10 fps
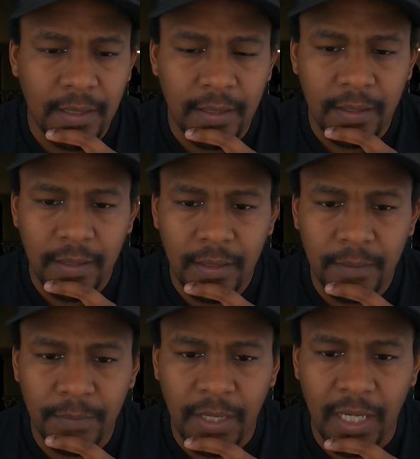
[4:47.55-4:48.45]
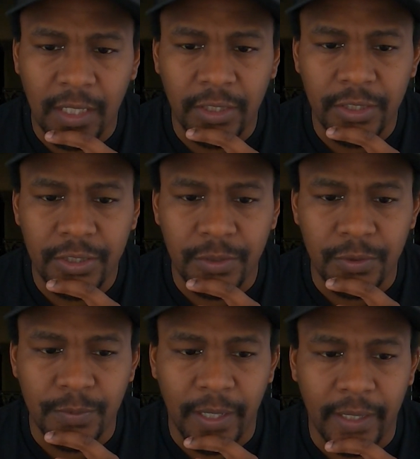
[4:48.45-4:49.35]
I could
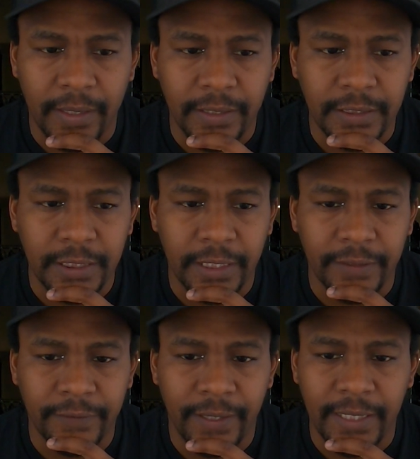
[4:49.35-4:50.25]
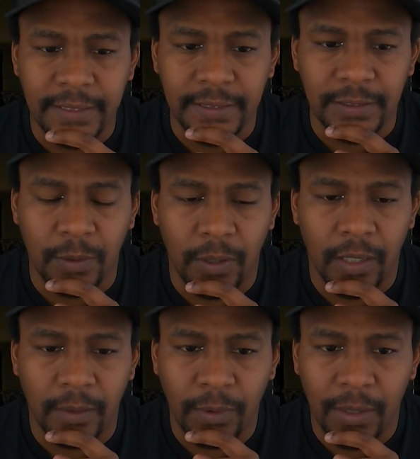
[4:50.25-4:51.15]
choose my Harris chain fantasy
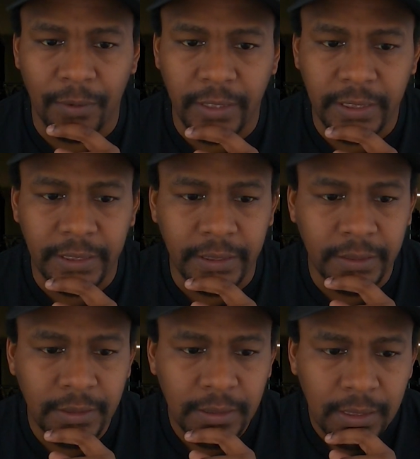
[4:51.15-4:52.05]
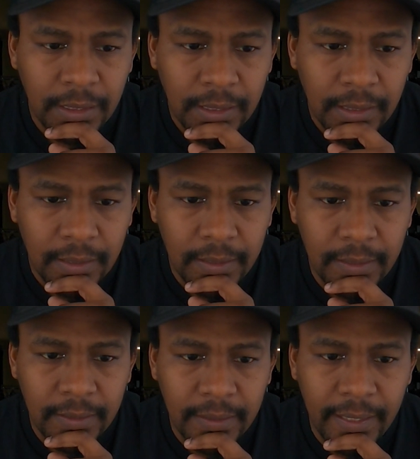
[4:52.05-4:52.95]
squad while we're here.
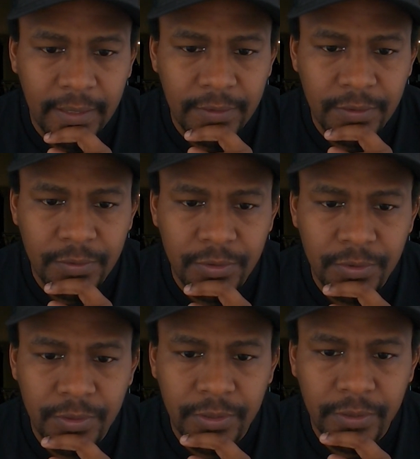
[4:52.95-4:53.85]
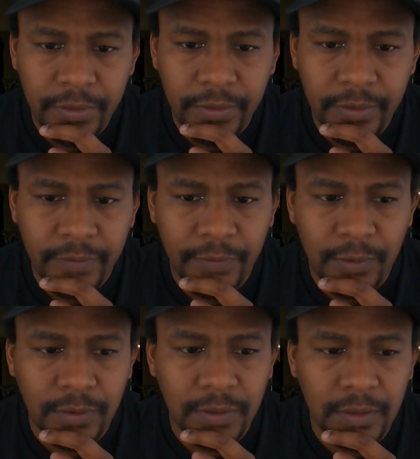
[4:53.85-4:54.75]
Alan Jones Jr.,
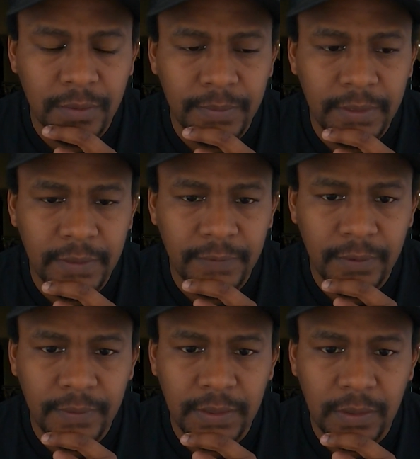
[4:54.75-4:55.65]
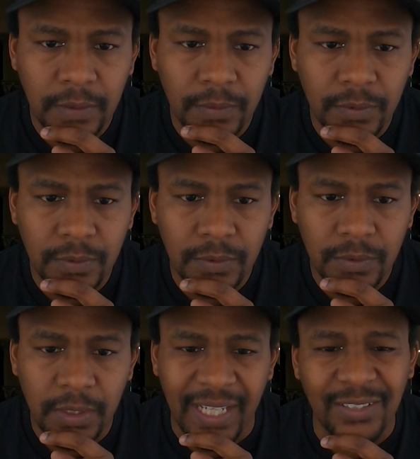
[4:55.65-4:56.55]
Forrest Grumman, Forrest
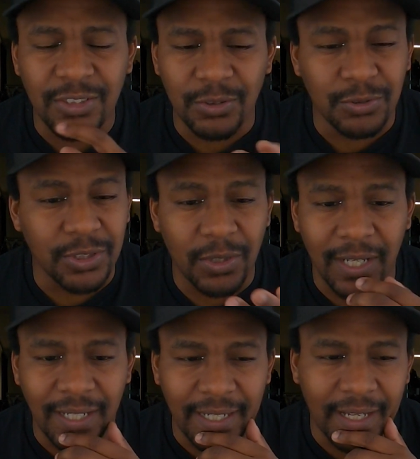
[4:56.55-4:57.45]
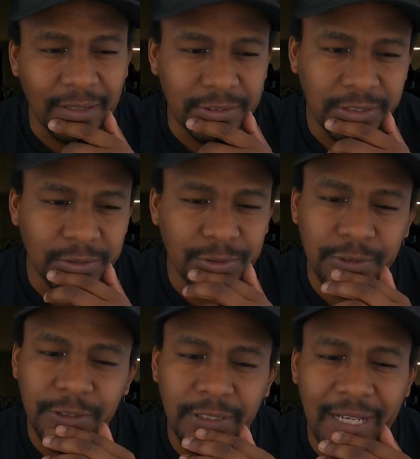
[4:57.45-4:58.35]
Rules. Alan Jones. Oh, I like Alan Jones
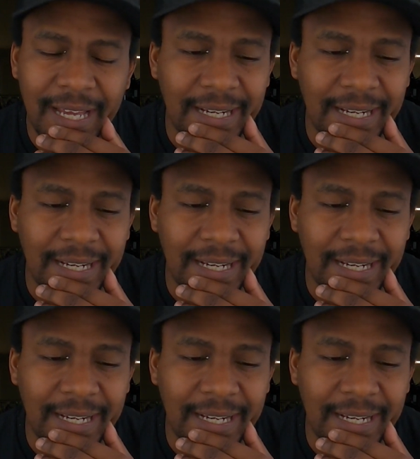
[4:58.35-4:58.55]
Jr.